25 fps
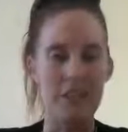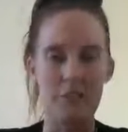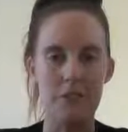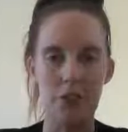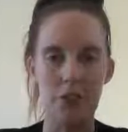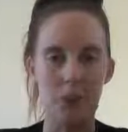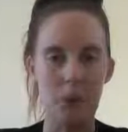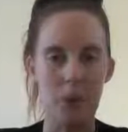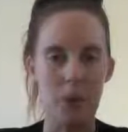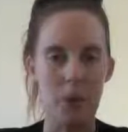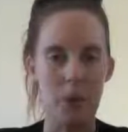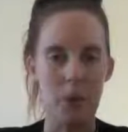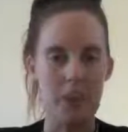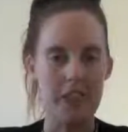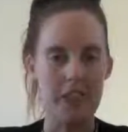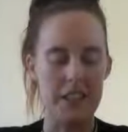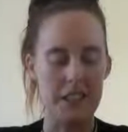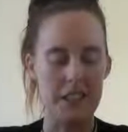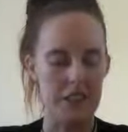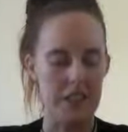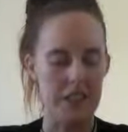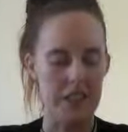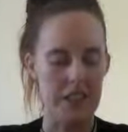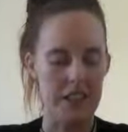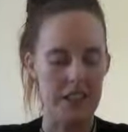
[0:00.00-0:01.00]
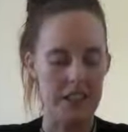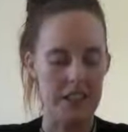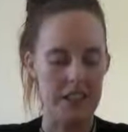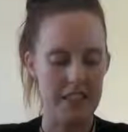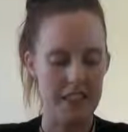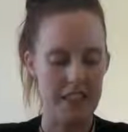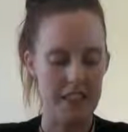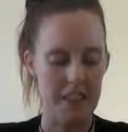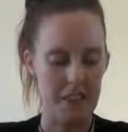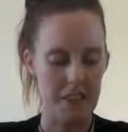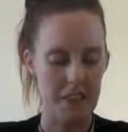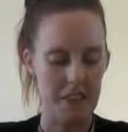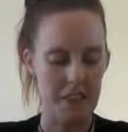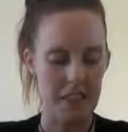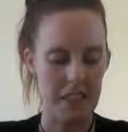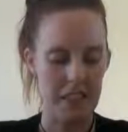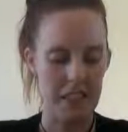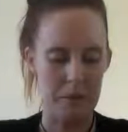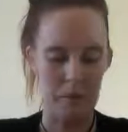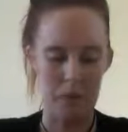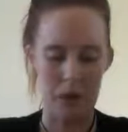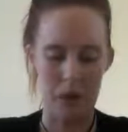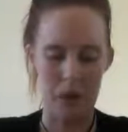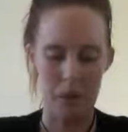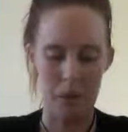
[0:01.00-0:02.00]
viewpoints of these
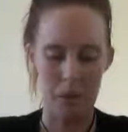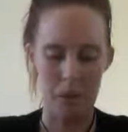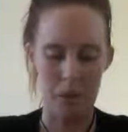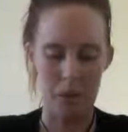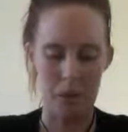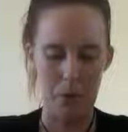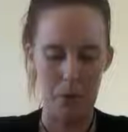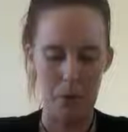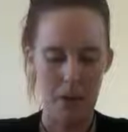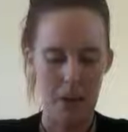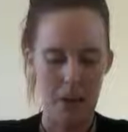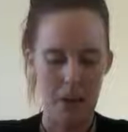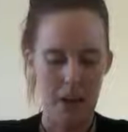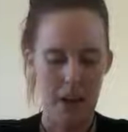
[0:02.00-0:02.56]
people,